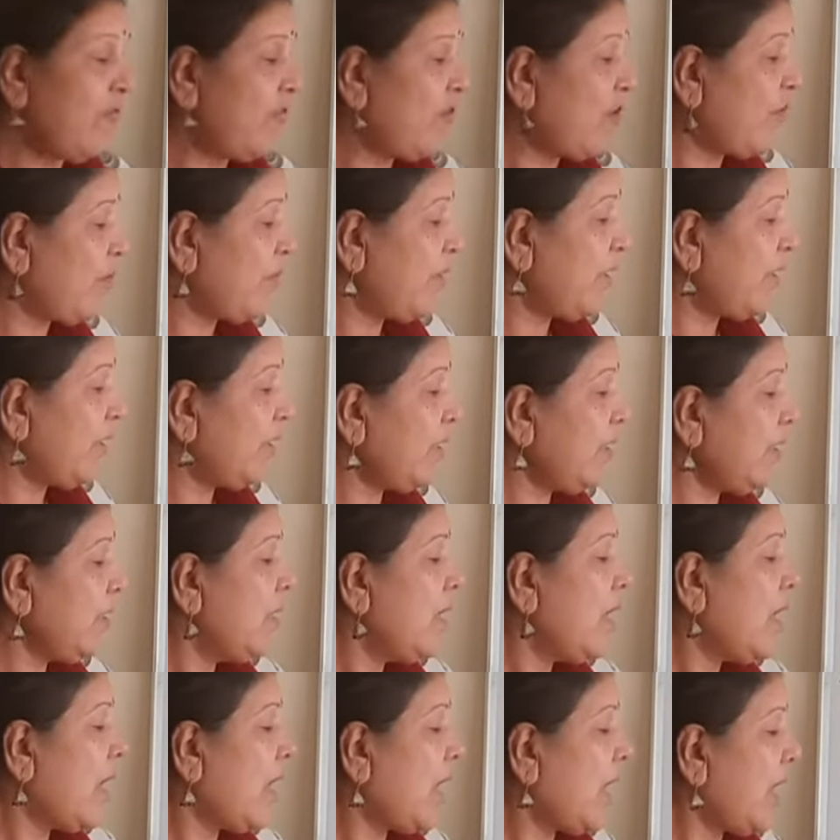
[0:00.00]
From here,
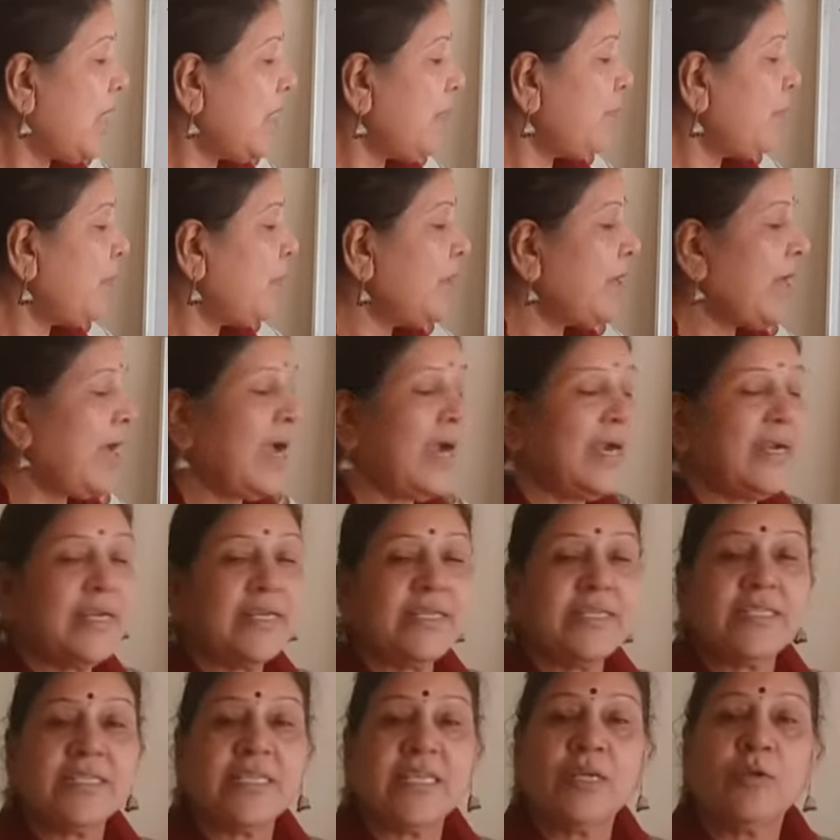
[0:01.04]
r upon r
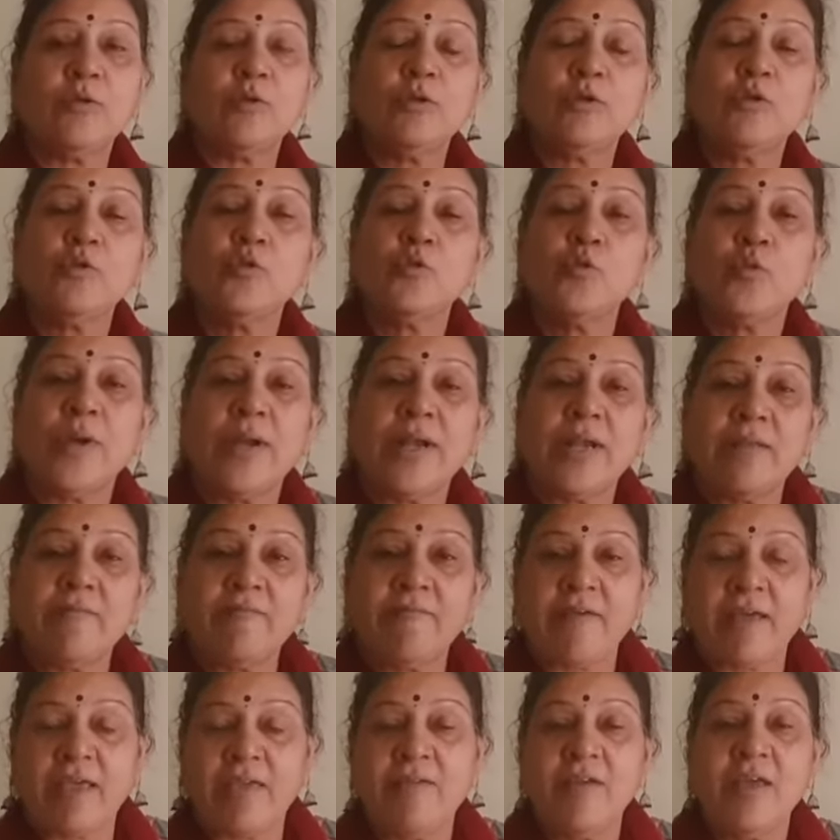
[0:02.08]
dash is equal to
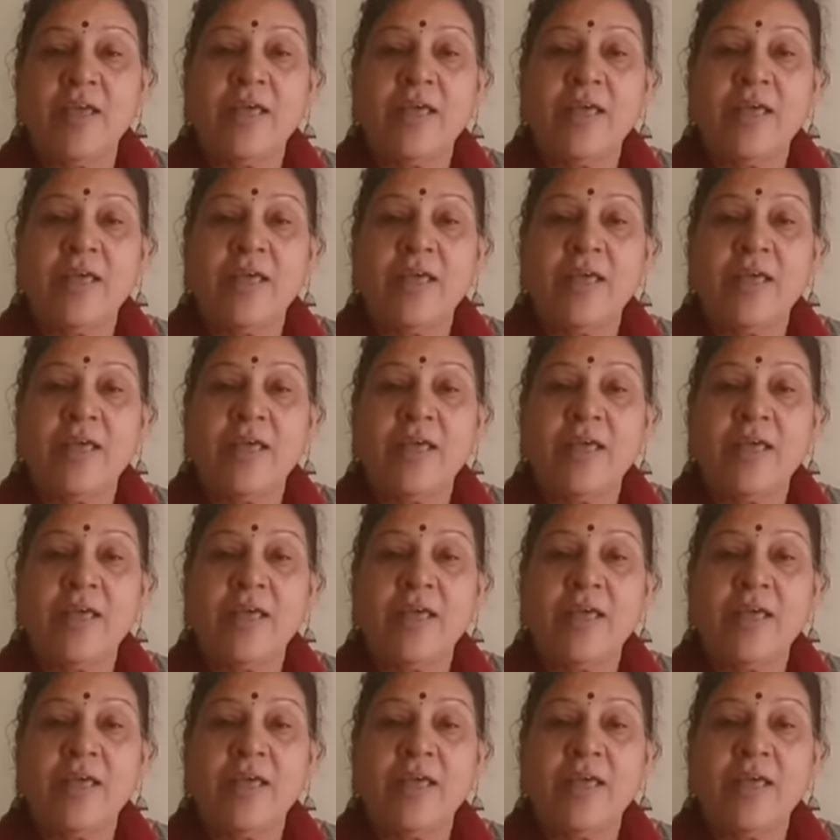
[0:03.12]
25.